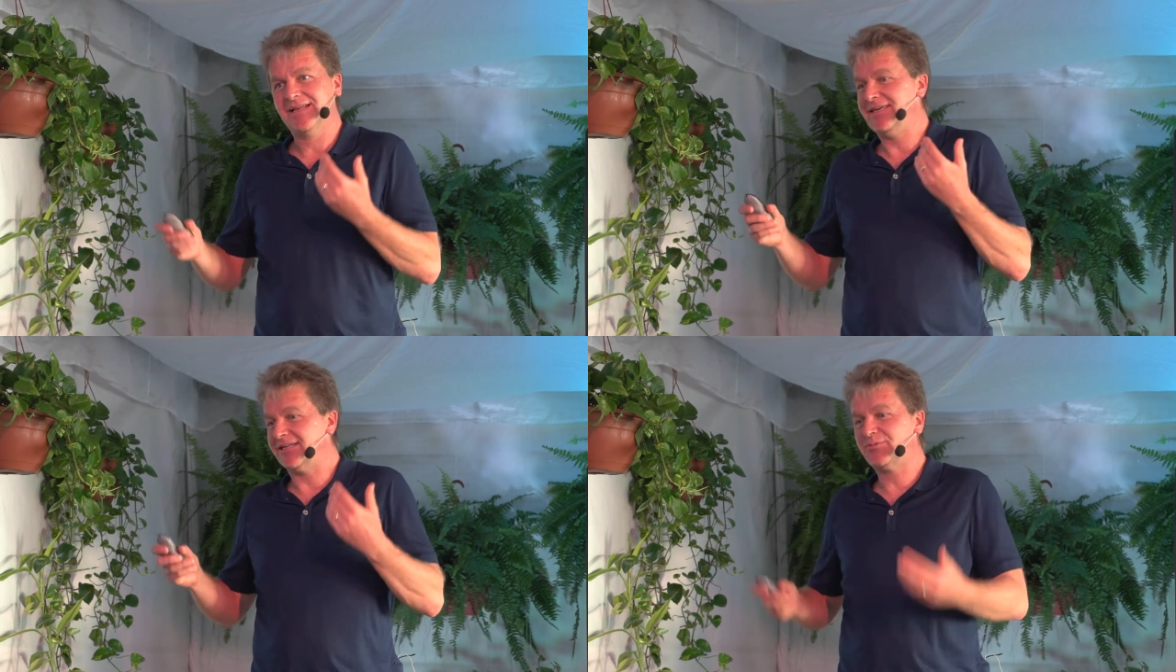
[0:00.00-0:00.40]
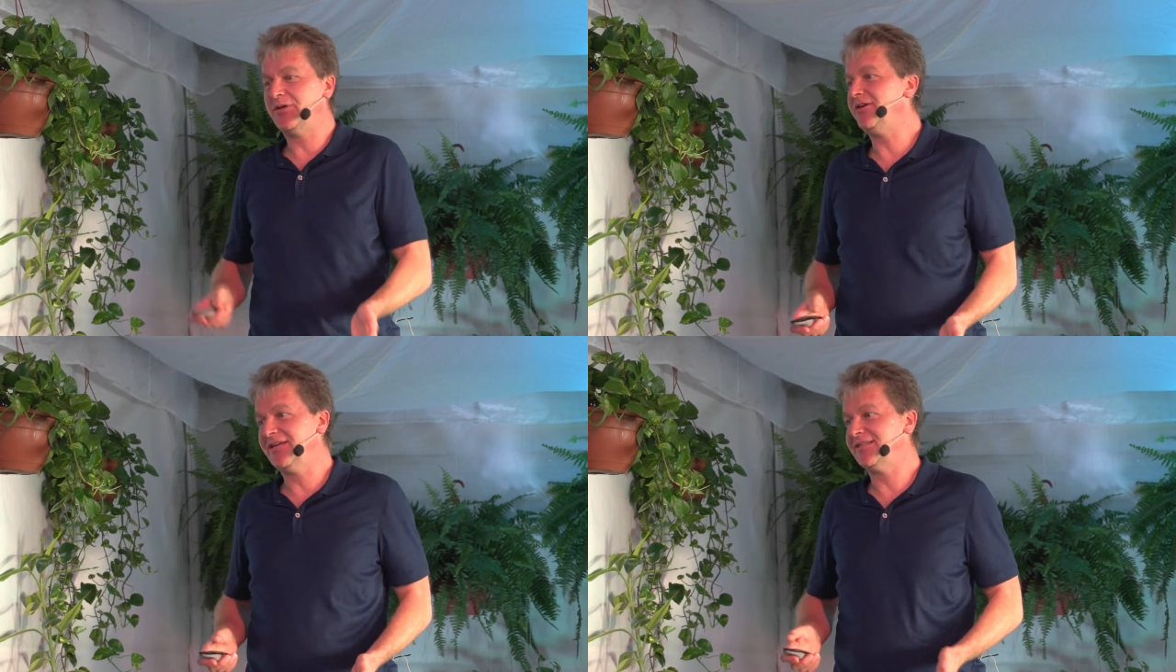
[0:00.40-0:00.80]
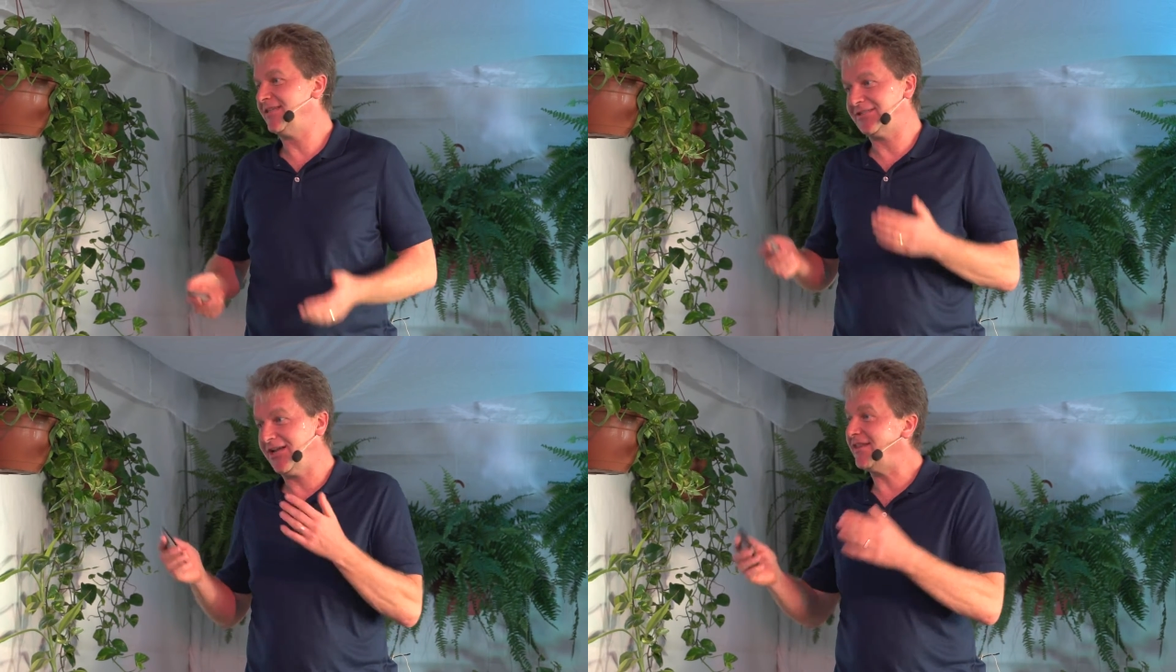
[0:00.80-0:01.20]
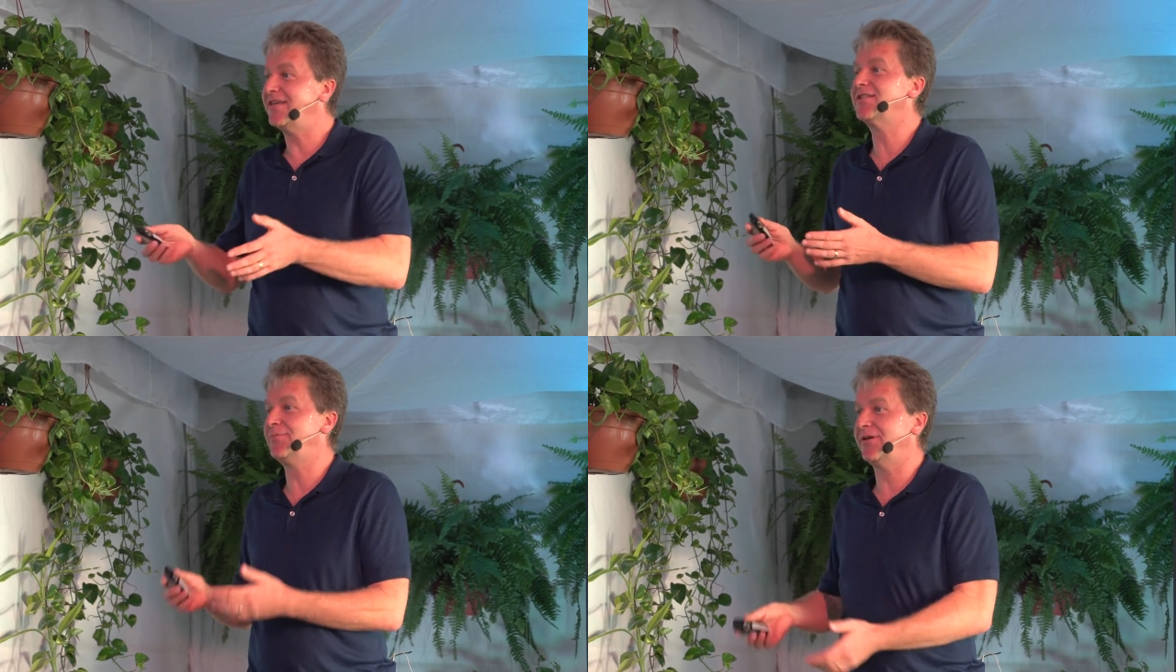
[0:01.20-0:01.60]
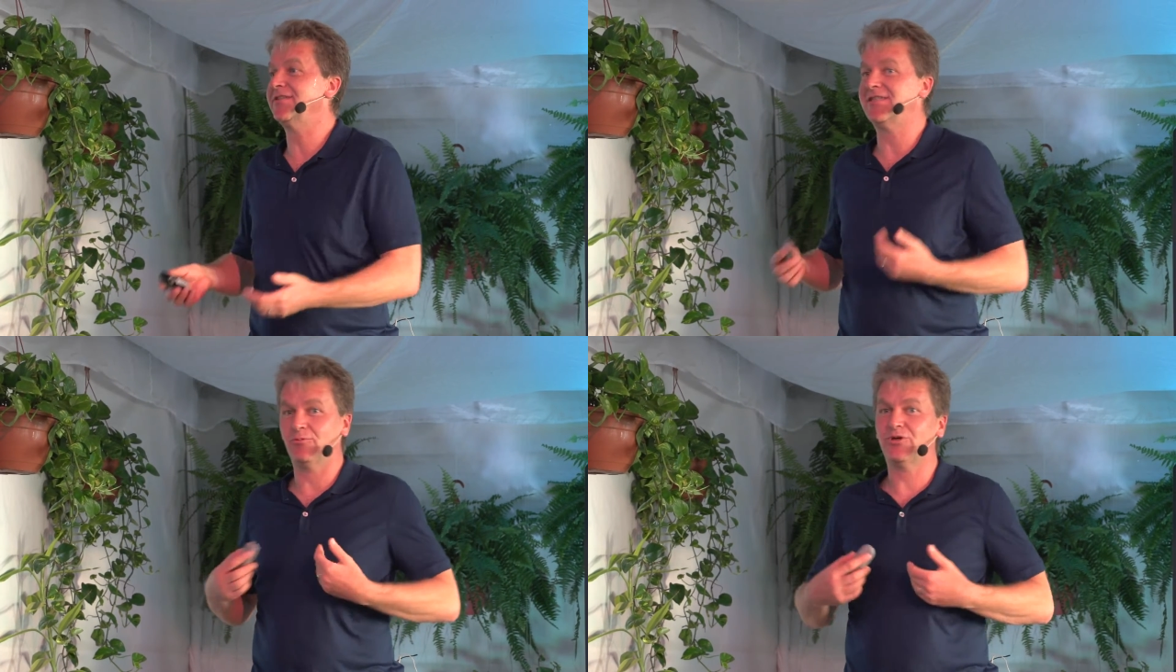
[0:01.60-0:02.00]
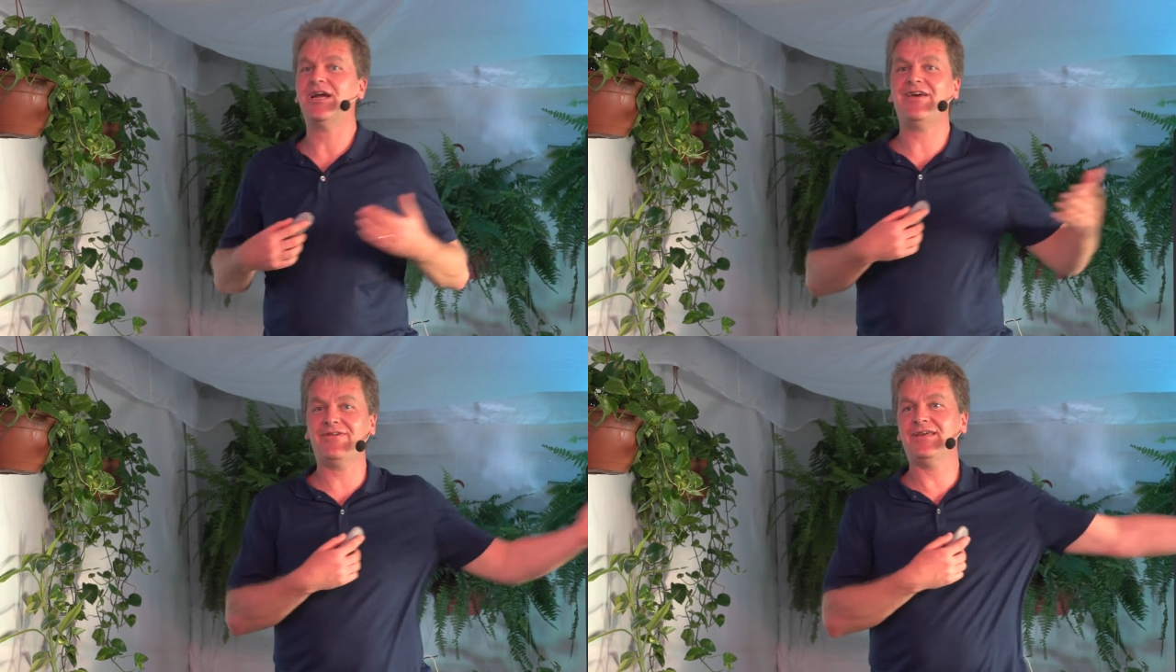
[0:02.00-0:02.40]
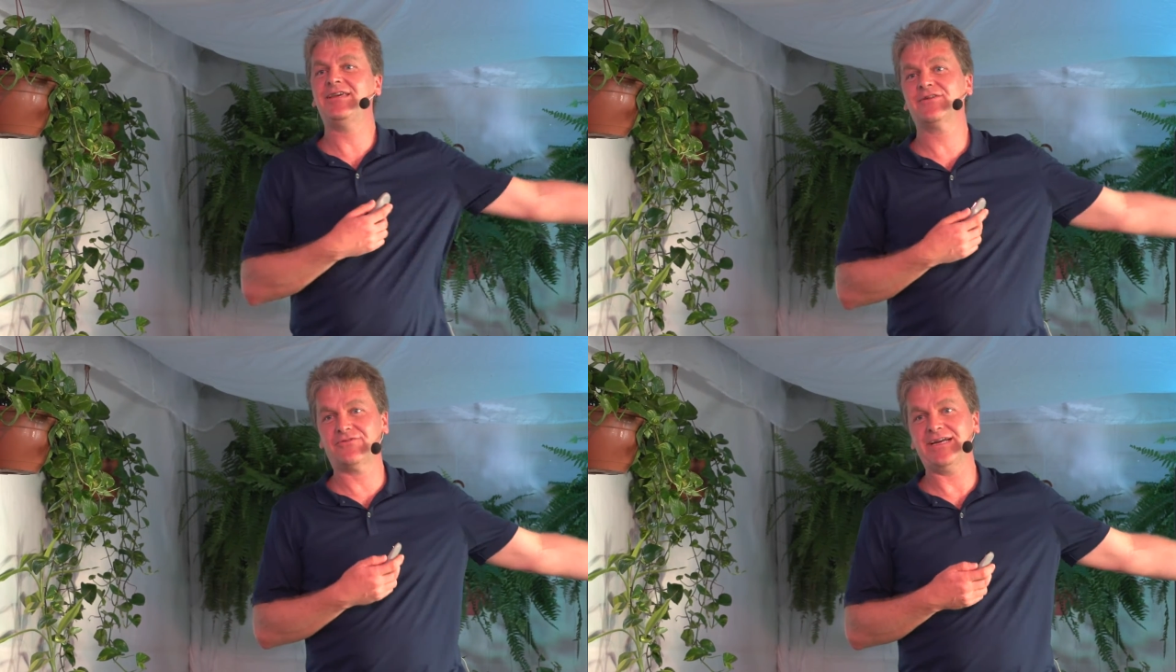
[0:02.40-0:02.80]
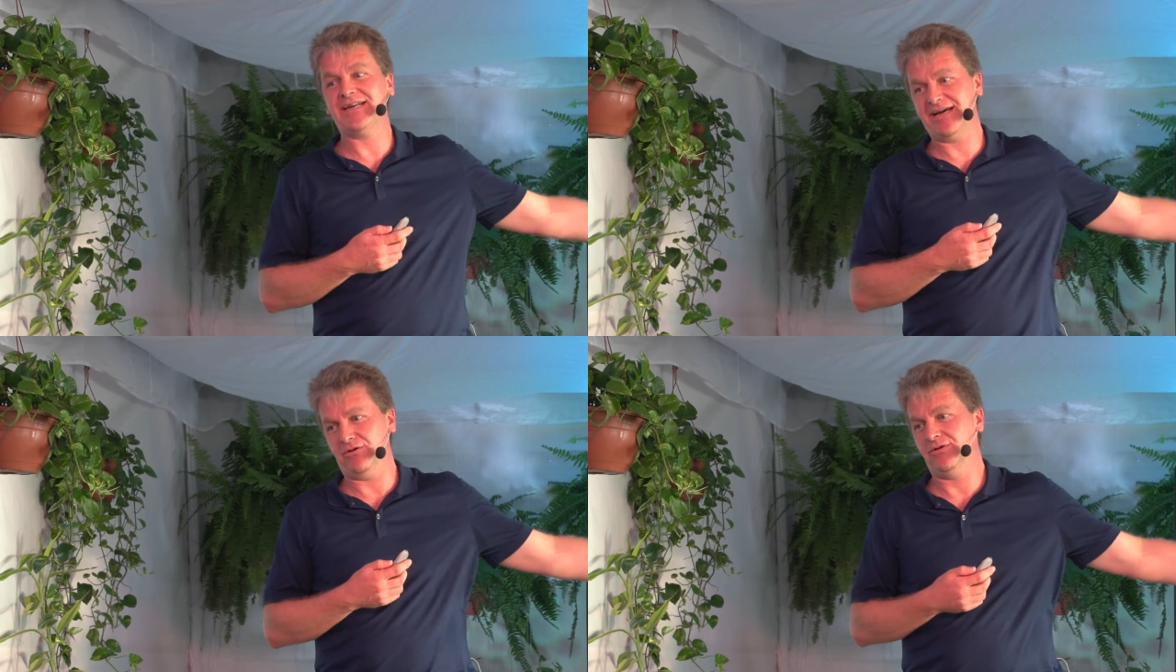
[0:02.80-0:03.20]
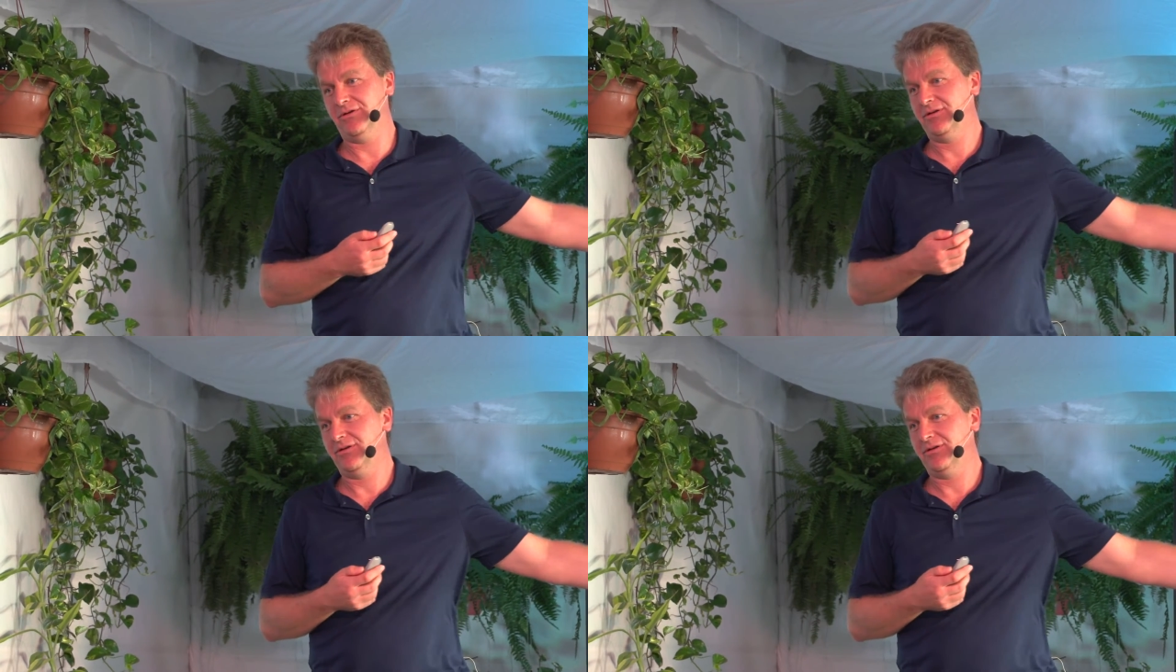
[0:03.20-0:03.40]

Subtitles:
the experience is not the experience that we're having here right now.